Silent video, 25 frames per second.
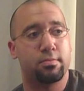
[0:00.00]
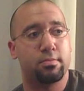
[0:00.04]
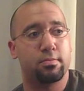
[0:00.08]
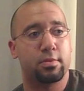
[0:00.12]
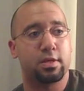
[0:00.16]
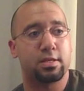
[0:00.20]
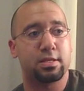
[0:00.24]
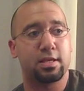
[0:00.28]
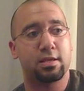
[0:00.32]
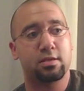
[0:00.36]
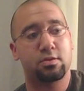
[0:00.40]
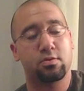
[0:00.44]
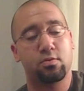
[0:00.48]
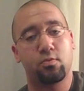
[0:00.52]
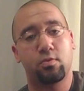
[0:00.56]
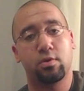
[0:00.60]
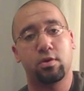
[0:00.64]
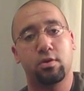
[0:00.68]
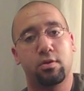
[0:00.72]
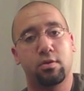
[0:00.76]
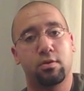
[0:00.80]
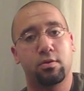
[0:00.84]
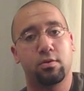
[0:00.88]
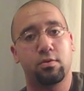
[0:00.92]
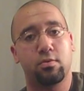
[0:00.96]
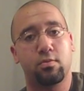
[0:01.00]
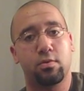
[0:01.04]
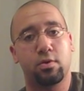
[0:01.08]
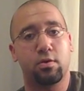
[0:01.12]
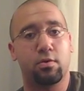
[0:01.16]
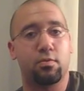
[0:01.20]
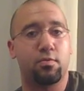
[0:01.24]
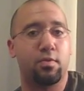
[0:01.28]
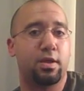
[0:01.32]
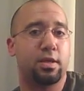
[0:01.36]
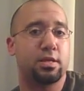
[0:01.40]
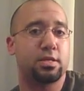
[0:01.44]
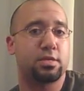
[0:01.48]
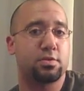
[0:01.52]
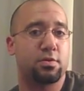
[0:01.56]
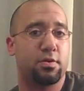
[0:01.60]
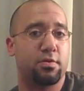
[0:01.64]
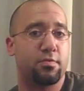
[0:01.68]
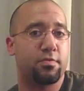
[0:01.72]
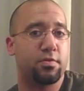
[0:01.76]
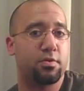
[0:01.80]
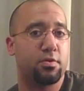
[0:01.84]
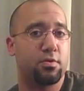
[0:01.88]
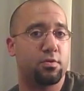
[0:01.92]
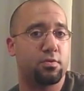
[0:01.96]
Because that's what we were raised
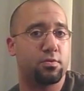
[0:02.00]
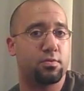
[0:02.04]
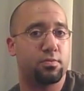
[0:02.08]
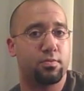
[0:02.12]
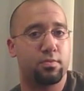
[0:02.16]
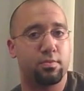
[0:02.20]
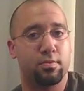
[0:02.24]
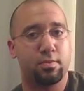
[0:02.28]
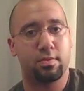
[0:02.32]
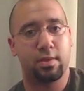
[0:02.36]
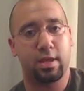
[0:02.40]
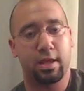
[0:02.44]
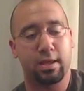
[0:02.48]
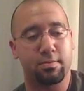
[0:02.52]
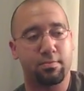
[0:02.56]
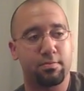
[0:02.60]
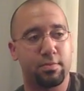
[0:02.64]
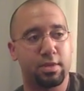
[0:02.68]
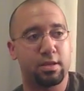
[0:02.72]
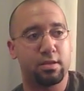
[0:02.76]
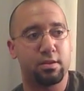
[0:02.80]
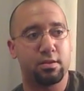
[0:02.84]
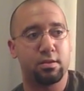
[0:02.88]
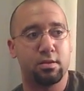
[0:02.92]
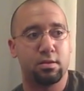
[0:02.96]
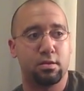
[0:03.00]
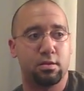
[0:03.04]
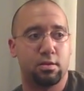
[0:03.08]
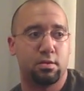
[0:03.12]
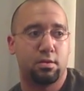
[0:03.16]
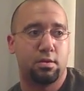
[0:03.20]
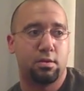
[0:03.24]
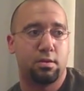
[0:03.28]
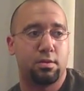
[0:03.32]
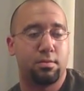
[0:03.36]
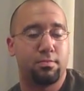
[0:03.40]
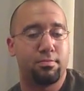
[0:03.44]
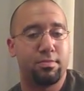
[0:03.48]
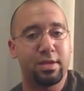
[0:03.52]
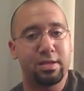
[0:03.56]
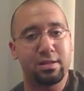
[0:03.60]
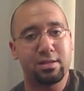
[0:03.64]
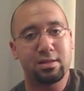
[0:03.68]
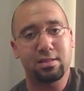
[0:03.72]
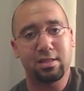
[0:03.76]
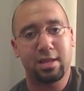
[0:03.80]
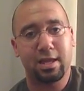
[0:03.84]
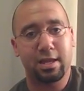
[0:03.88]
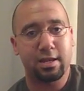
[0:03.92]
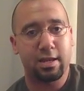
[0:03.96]
off. Like mid
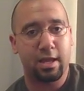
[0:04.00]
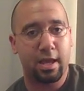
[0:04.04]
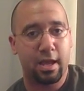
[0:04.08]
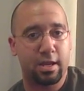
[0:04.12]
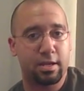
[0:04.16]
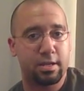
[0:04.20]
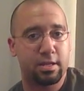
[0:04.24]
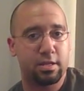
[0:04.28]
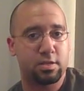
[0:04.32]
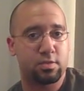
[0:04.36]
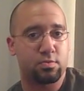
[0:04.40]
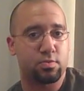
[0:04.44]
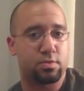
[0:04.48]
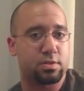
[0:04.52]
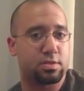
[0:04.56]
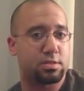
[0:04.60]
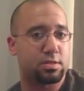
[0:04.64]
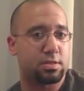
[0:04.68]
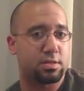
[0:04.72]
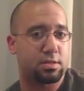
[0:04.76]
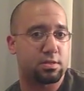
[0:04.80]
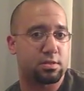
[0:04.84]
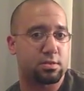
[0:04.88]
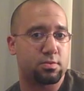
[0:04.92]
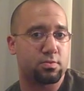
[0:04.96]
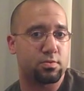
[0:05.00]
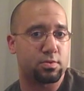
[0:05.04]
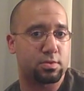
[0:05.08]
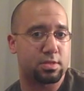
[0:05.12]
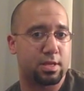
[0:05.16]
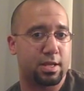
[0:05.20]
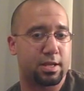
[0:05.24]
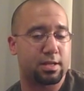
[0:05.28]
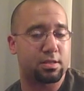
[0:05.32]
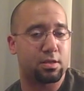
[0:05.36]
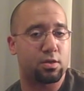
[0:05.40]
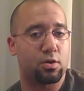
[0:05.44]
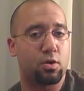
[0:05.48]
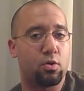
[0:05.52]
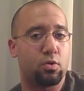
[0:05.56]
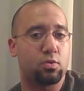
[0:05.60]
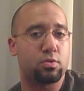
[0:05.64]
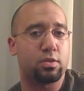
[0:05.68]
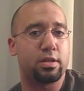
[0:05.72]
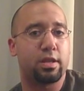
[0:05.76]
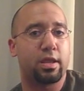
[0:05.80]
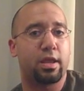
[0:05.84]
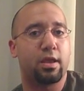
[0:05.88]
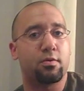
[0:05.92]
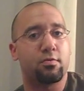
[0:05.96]
to late '90s was like the
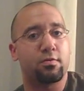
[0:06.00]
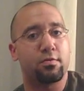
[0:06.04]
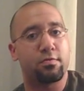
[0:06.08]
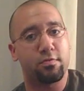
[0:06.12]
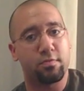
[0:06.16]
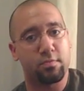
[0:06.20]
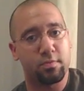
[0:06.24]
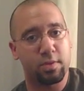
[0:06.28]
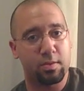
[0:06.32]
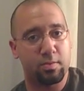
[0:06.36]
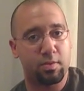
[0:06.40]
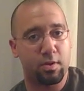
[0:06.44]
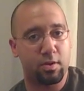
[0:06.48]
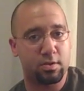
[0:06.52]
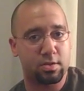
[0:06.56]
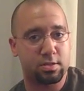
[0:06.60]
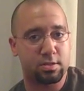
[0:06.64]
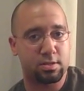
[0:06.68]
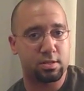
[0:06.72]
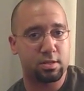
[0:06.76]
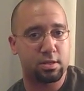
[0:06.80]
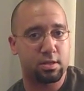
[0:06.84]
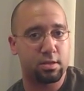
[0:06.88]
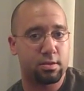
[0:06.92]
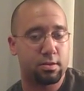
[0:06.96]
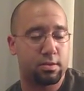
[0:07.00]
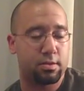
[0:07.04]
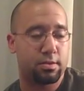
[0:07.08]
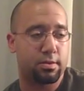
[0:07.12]
golden era for me personally.